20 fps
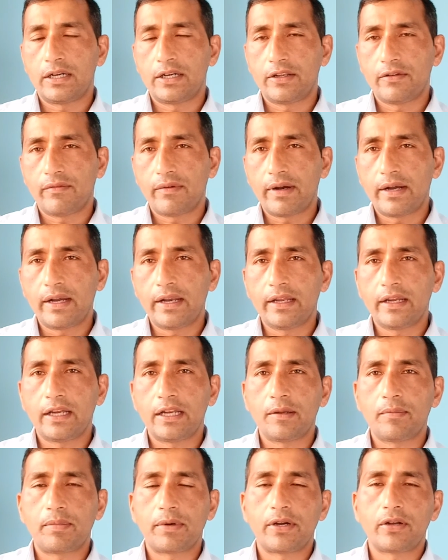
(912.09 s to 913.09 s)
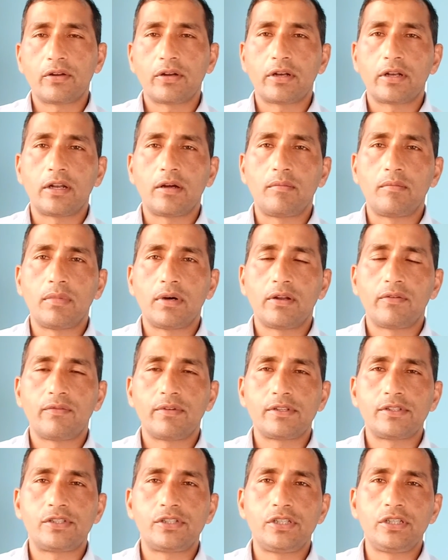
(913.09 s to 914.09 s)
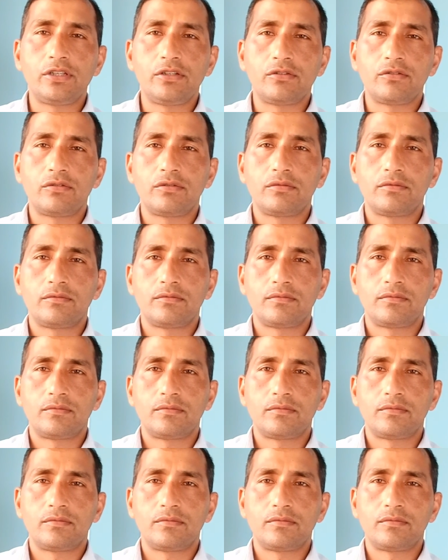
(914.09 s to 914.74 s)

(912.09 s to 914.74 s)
dividing any particular number with 0,